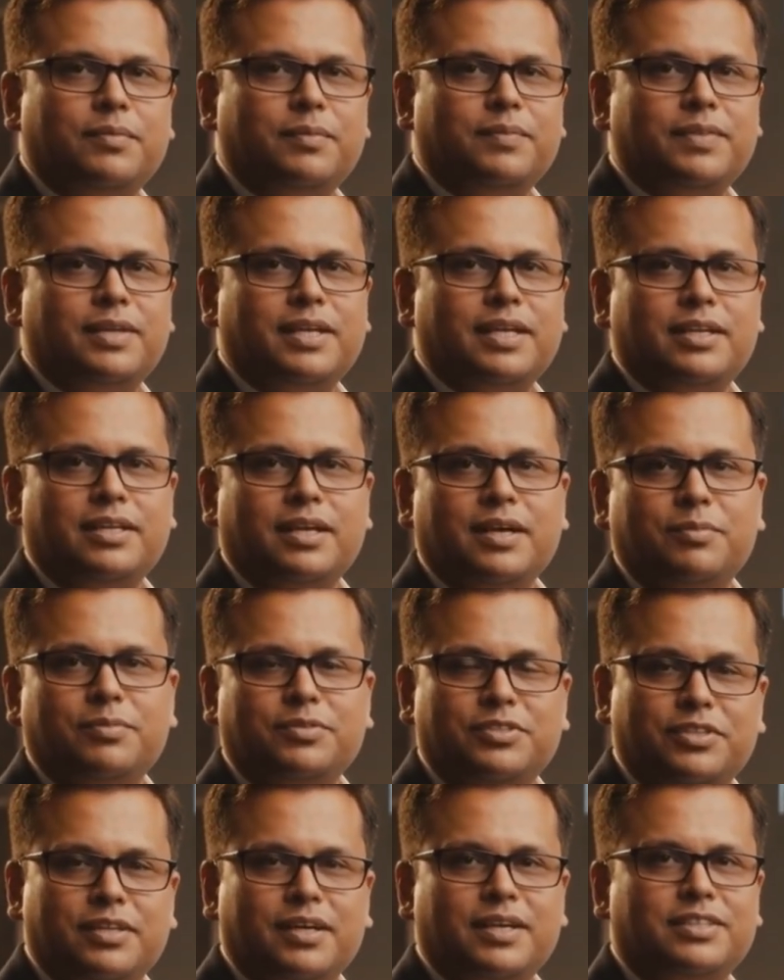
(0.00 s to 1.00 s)
Then
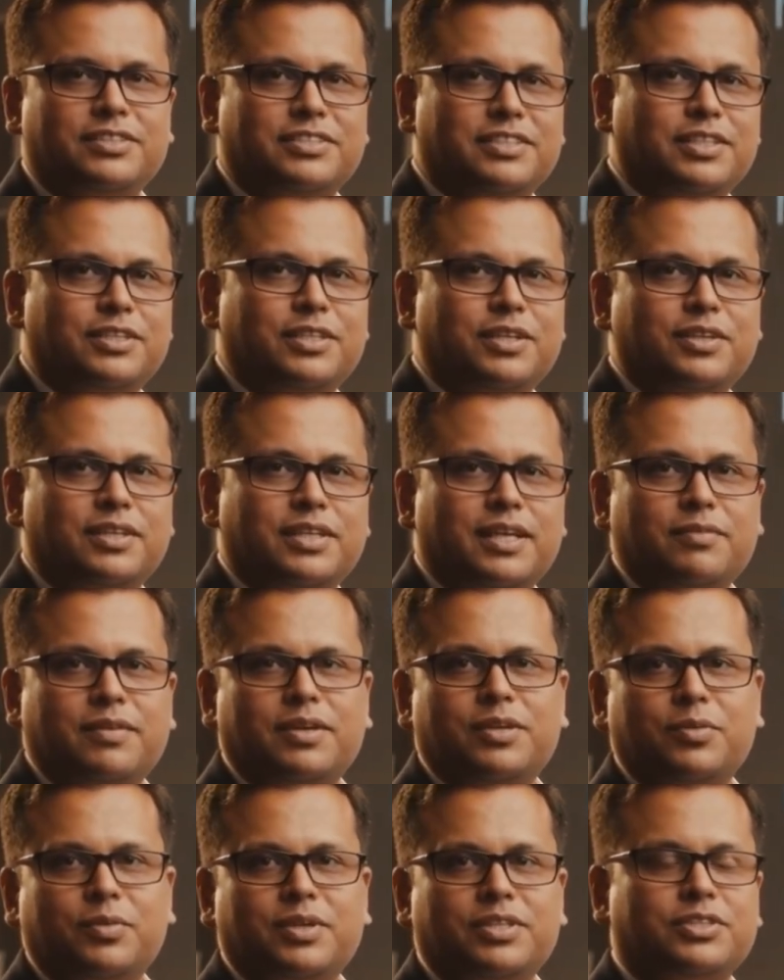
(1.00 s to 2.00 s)
comes a senior
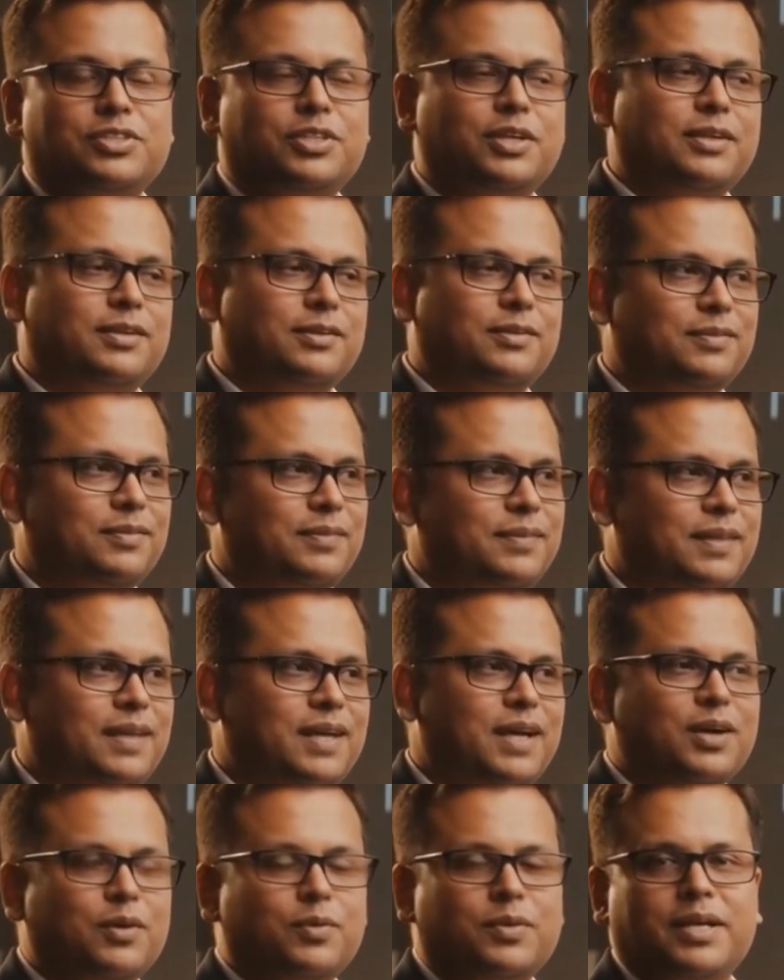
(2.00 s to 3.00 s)
level question
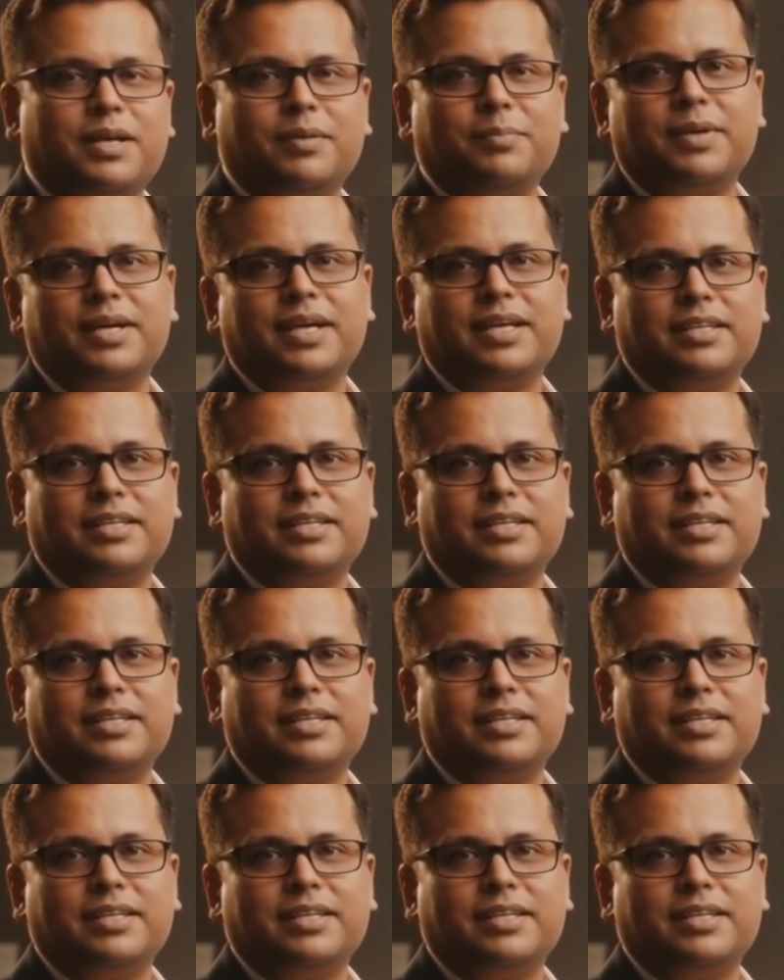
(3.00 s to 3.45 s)
how API